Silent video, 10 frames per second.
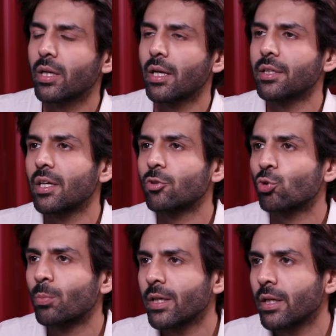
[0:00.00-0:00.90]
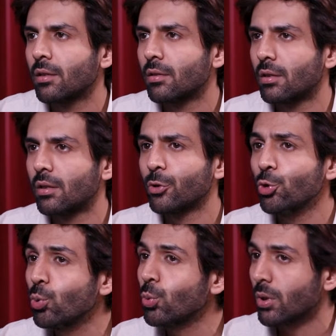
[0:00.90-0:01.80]
and there are so many
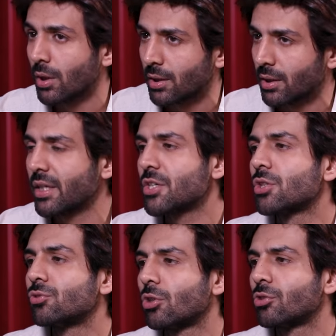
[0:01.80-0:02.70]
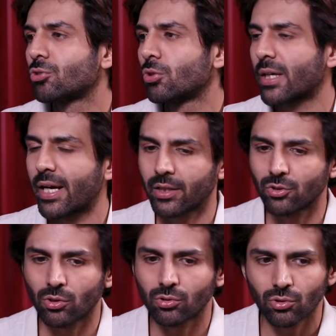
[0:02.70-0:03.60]
new additions also,
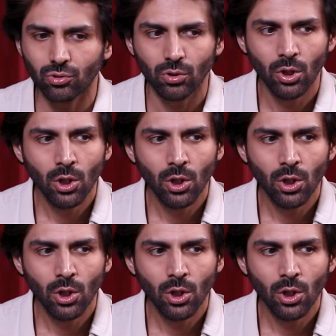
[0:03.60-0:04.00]
characters also. So